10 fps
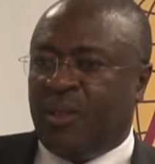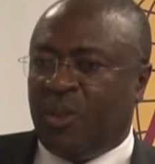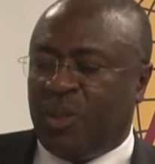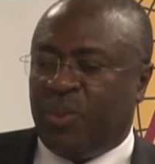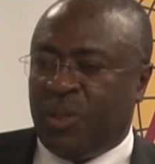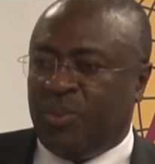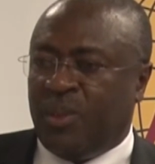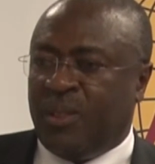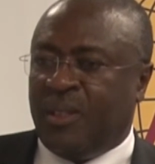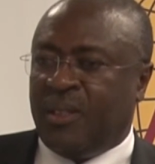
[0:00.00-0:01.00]

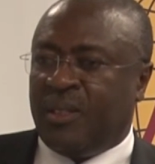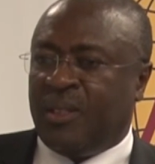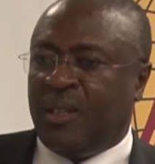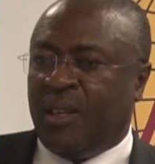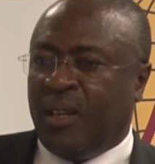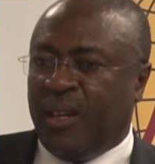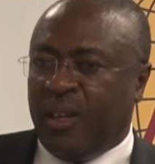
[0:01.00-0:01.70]
responsibilities are